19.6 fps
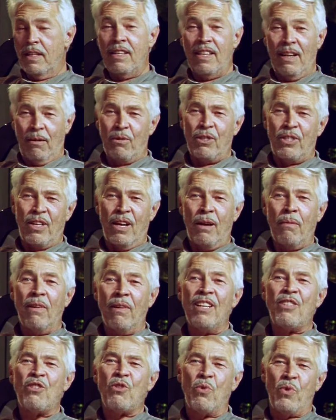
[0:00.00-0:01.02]
That was Sam,
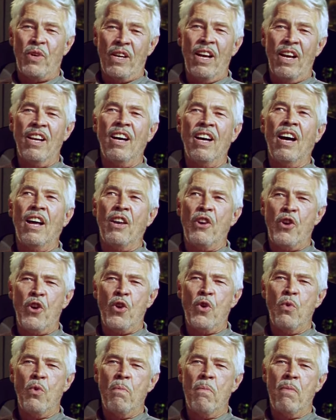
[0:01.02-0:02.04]
let's create a
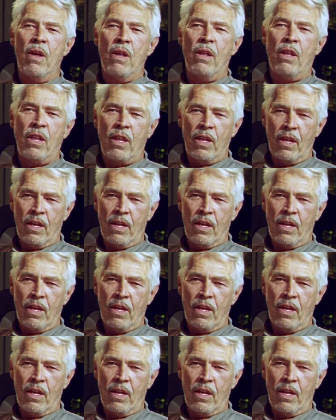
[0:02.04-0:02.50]
new myth.